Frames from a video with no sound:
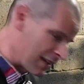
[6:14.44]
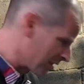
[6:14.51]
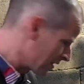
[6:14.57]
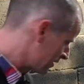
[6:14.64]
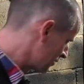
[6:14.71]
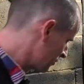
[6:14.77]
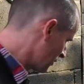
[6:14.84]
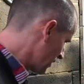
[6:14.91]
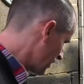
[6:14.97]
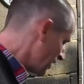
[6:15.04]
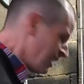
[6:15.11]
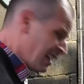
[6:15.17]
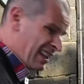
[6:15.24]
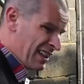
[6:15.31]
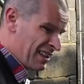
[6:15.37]
kind of stuff on there.
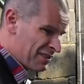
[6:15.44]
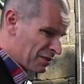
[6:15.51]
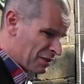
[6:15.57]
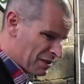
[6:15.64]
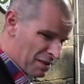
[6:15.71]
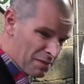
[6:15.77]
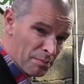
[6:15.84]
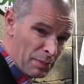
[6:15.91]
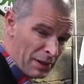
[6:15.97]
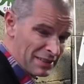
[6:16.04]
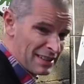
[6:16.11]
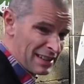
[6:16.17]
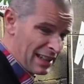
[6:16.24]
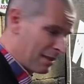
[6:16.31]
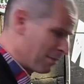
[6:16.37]
It's all just
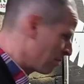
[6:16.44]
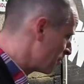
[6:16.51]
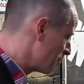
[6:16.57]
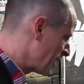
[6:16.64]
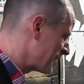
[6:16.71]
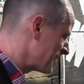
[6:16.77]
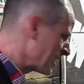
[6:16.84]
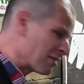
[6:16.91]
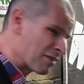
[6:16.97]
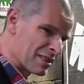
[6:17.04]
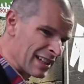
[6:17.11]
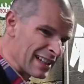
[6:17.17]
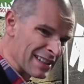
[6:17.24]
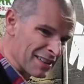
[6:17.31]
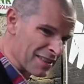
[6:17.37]
buttoning up, messy,
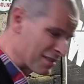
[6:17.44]
irritating